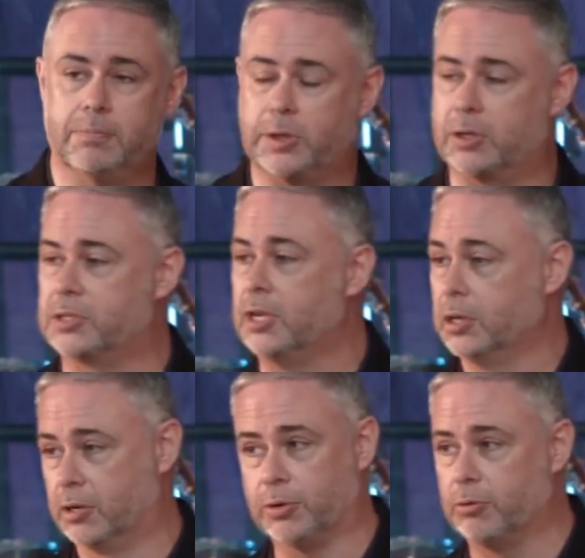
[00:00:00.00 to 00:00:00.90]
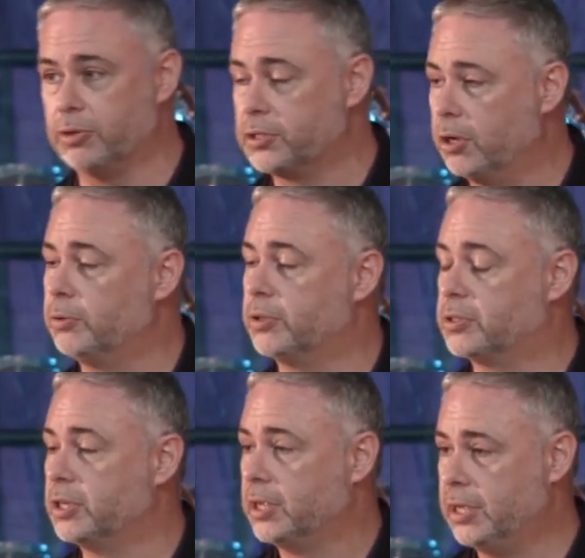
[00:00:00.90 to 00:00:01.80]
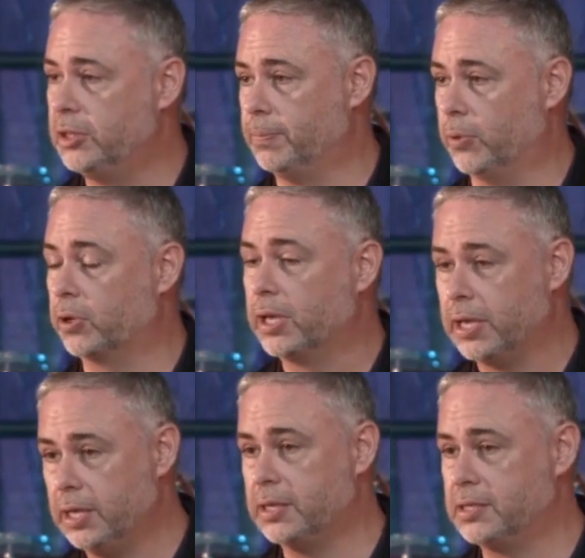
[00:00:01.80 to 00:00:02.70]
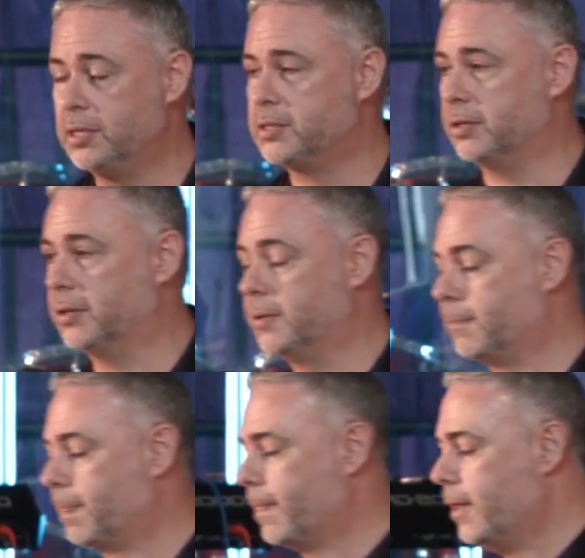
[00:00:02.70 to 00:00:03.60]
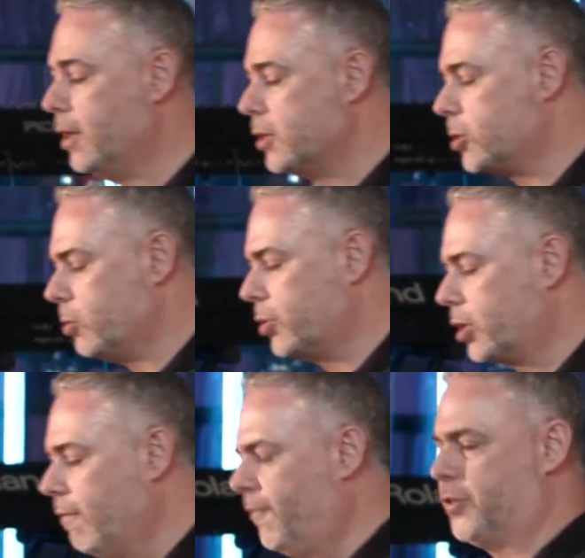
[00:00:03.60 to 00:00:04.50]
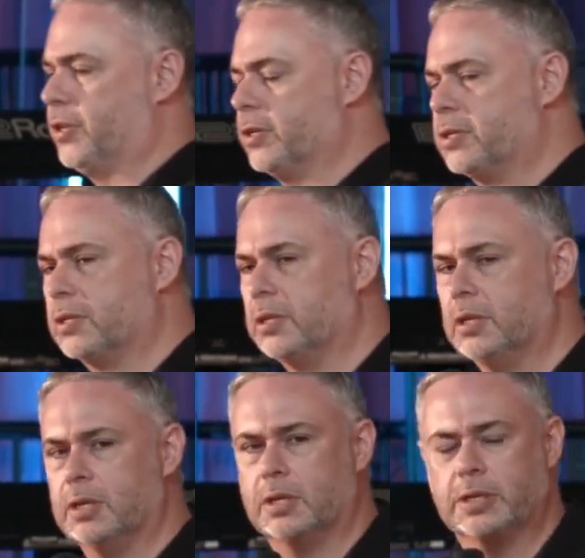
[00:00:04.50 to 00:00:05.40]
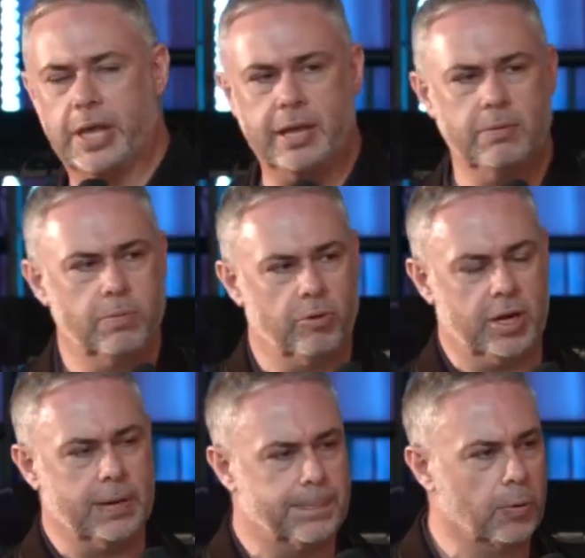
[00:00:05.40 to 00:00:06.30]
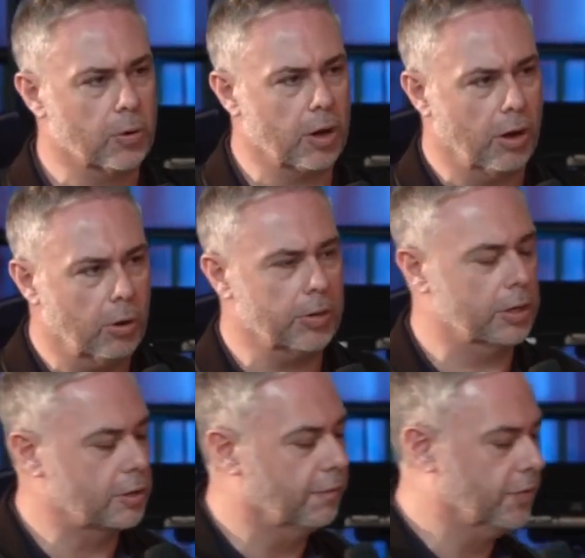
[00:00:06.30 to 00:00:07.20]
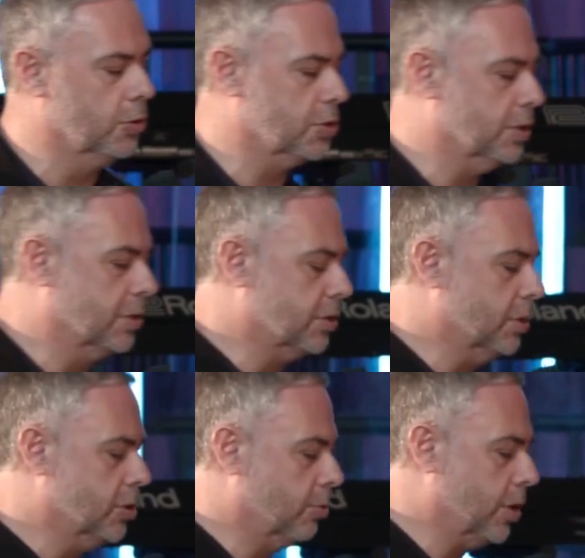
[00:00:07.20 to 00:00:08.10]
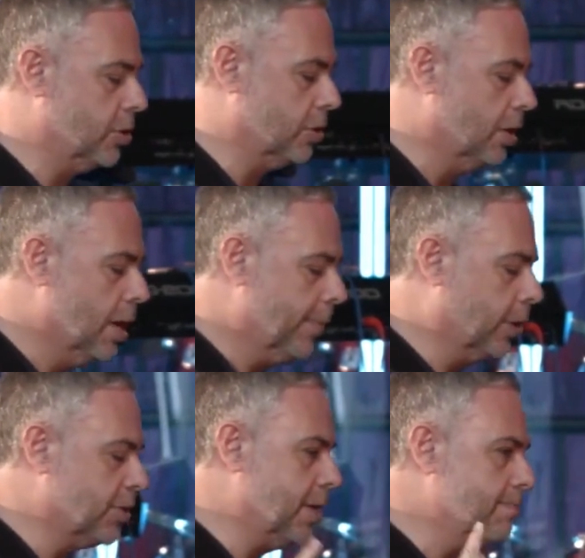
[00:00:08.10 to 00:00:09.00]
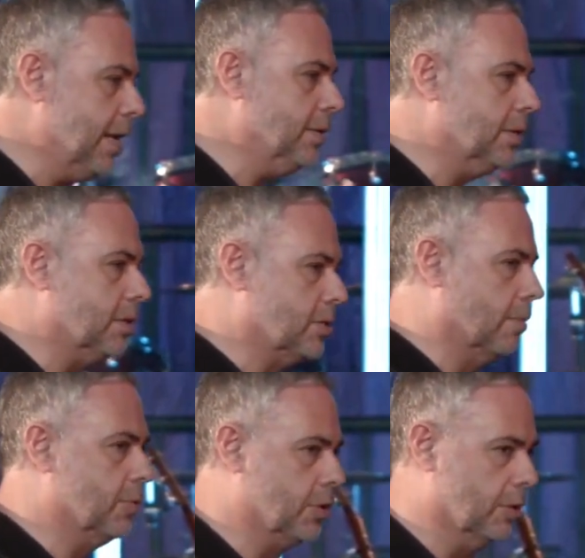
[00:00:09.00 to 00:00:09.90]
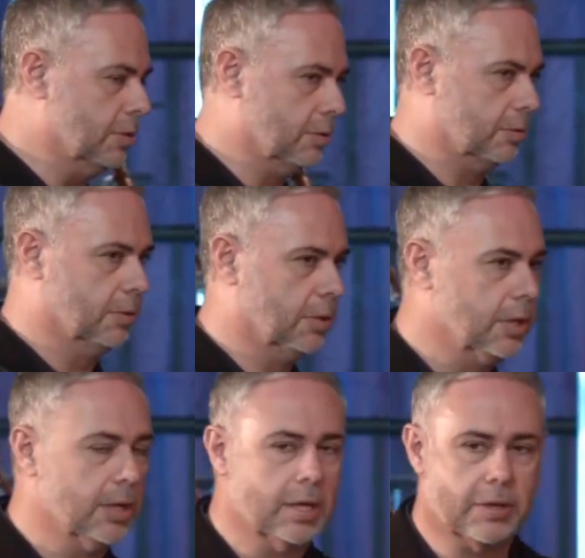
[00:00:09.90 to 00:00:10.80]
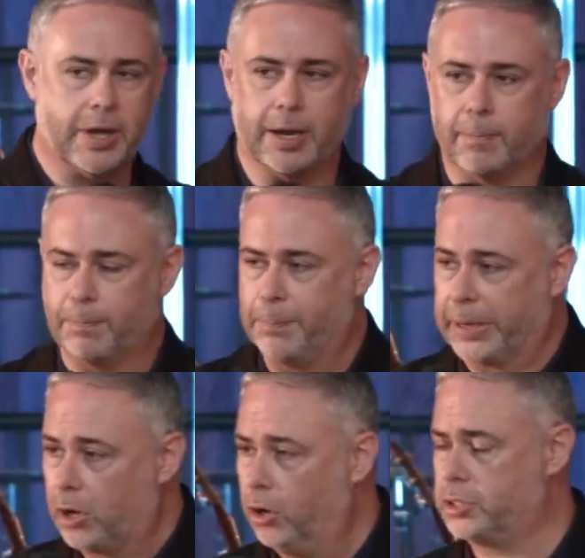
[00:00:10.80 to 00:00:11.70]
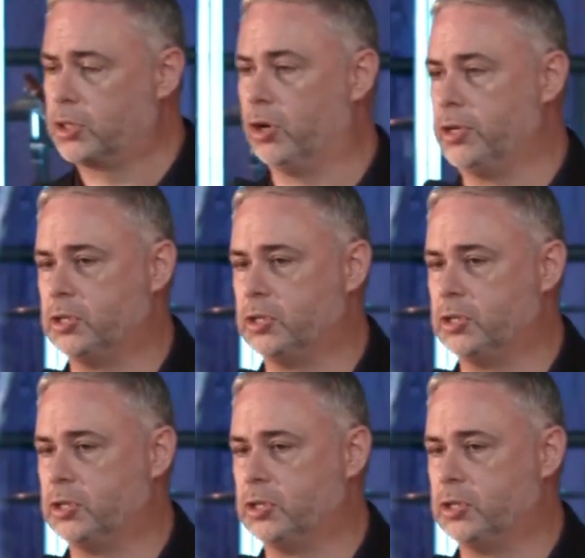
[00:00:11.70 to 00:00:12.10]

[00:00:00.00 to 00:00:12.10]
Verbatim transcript: because God already told us in the book he is innocent. So the comforters, they really brought a whole lot of confusion into the situation because they made this assumption that because God is